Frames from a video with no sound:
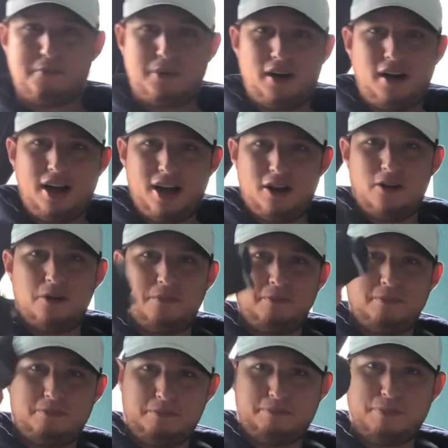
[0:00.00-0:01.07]
ball at
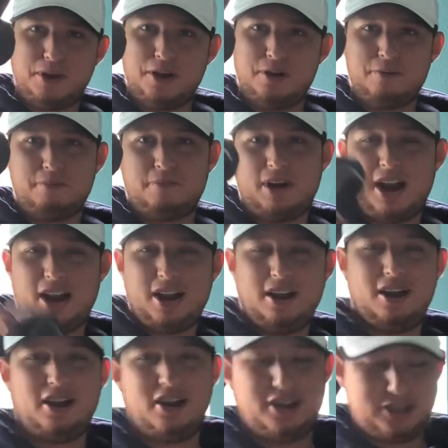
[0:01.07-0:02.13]
home, boom, right
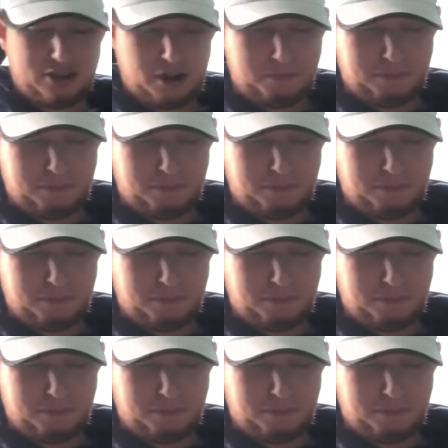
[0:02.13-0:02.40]
here. Here's our